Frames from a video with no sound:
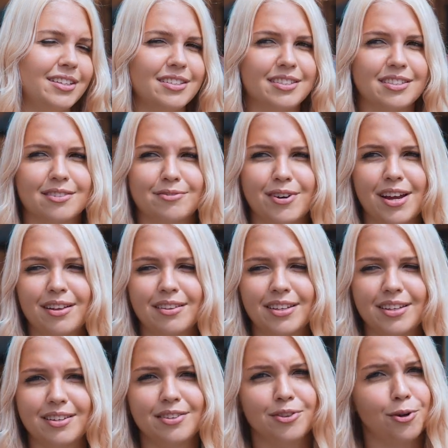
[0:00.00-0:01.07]
is
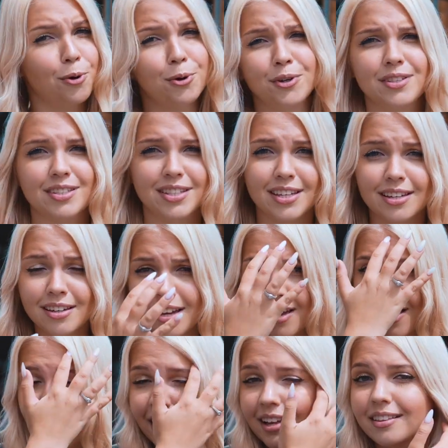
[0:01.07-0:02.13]
really noisy,
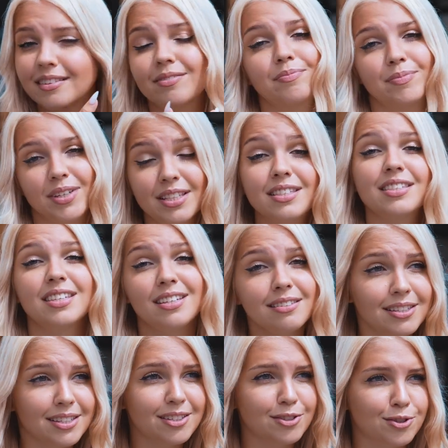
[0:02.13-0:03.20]
and it's
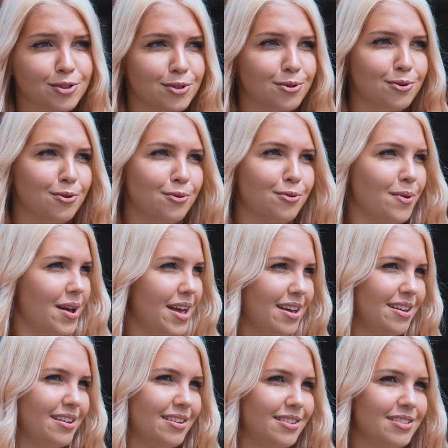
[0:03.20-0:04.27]
city, so
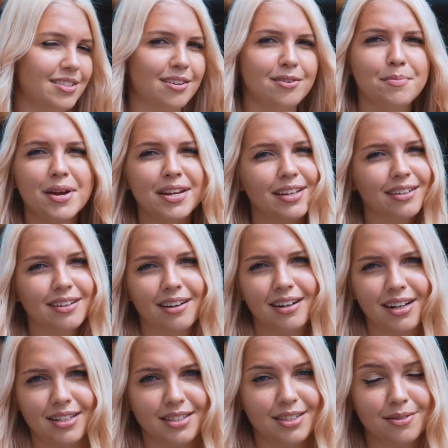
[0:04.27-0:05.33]
and there are many
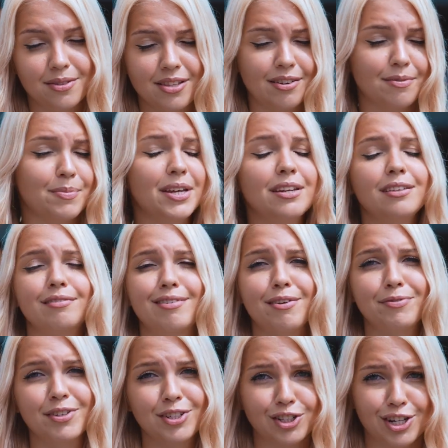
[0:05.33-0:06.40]
cars, there are many
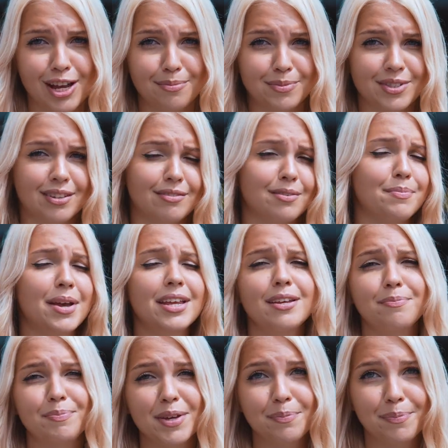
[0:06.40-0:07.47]
traffic jams, there are
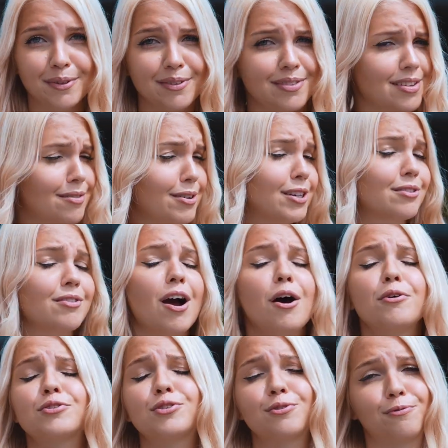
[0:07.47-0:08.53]
many people, there are
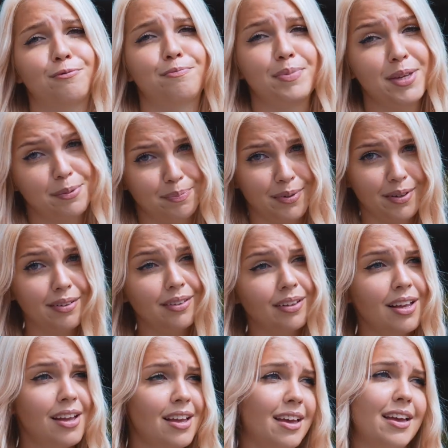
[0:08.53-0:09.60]
crowds of people,
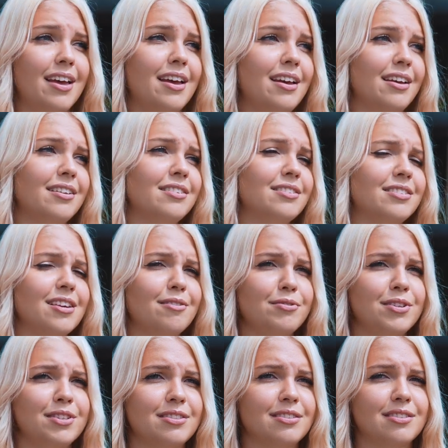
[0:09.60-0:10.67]
and there
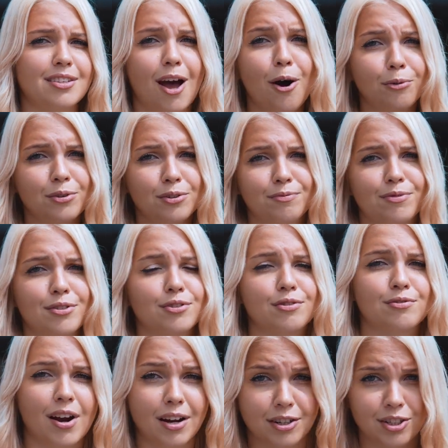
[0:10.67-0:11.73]
is town
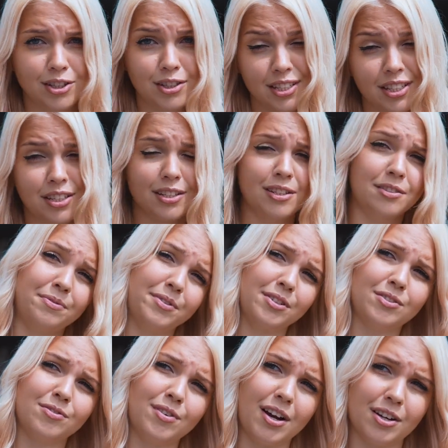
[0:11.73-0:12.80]
infrastructure, city
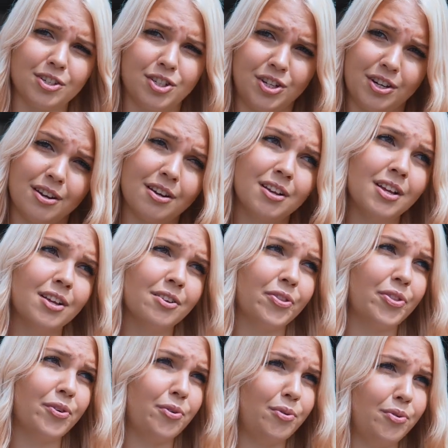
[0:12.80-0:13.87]
infrastructure.
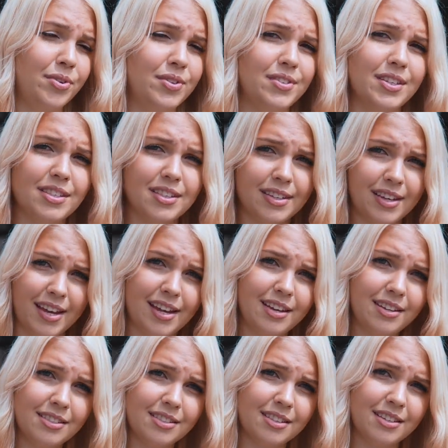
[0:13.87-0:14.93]
So in this
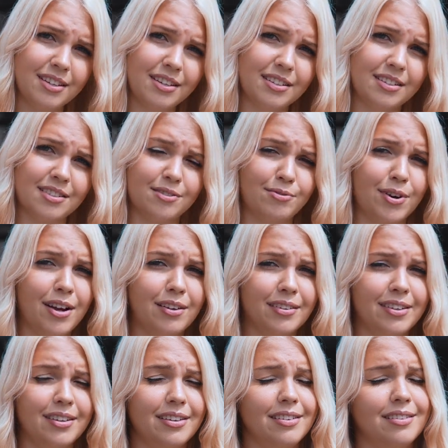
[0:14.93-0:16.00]
case it is
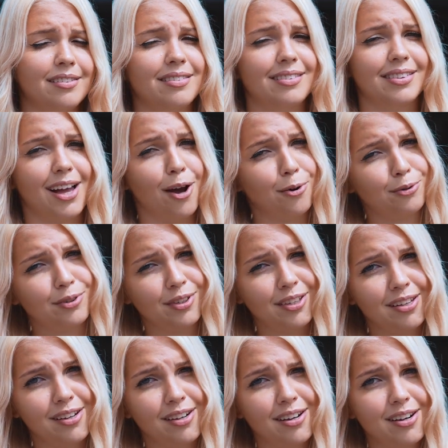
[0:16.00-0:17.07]
really loud
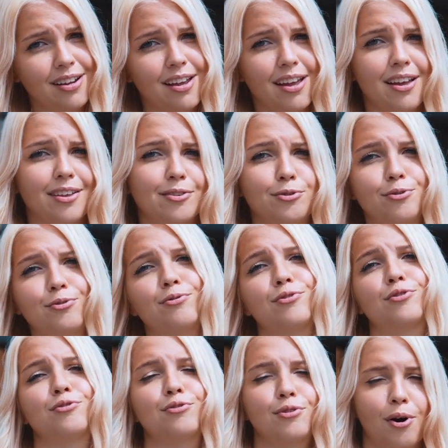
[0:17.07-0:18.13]
here and you
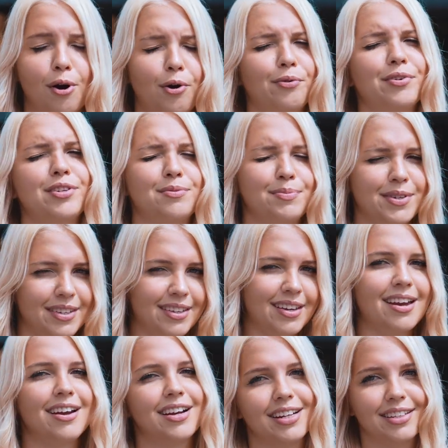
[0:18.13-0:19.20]
should always be
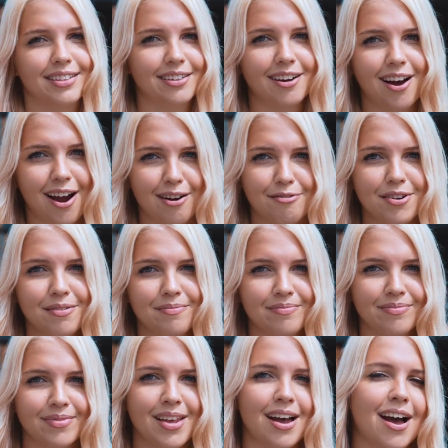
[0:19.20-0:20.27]
here in a hurry.
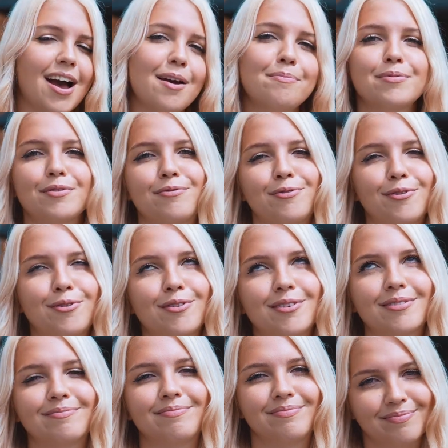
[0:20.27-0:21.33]
I
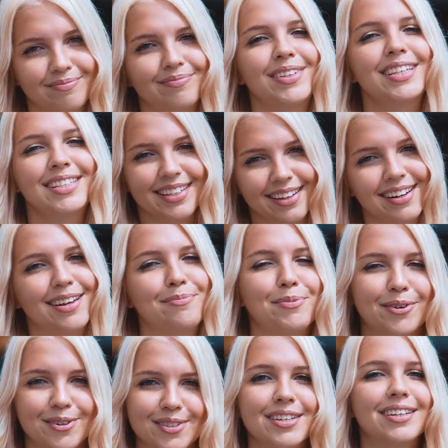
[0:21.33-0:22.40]
prefer Iskele
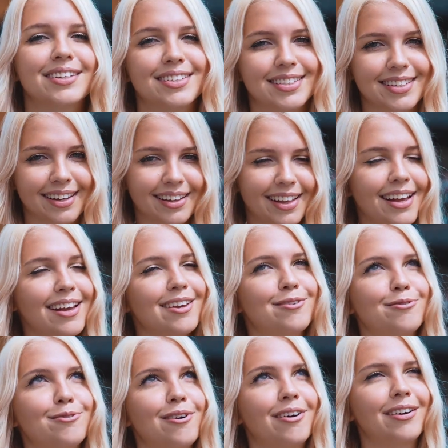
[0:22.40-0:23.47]
because in Iskele
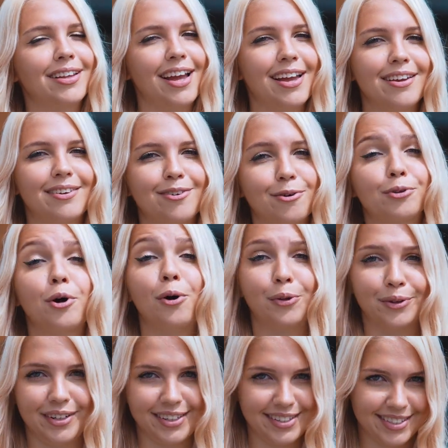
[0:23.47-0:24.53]
you are like on
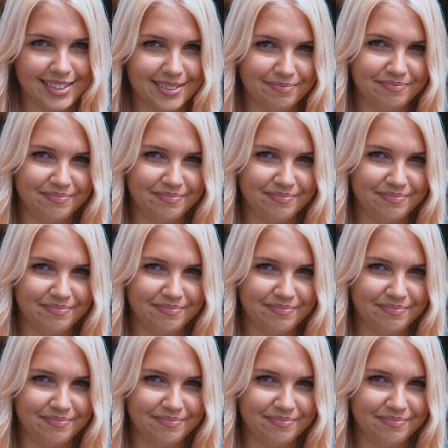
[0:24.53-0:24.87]
holidays.